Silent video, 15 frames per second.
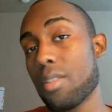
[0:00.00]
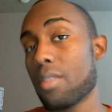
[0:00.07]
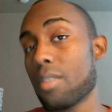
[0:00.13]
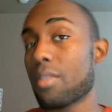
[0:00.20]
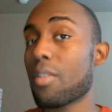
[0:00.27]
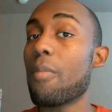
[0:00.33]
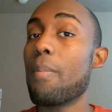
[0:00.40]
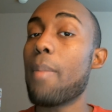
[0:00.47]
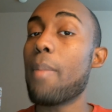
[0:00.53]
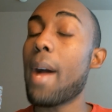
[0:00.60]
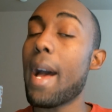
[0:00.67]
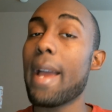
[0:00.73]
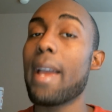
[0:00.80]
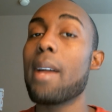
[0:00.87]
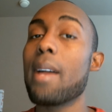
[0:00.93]
just go
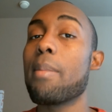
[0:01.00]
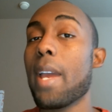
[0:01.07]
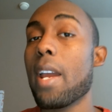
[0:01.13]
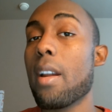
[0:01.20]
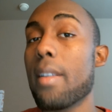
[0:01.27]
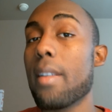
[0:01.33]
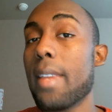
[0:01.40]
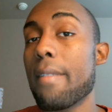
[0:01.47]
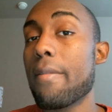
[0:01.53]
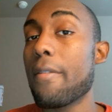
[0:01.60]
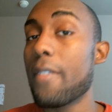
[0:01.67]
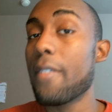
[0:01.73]
buy a pair that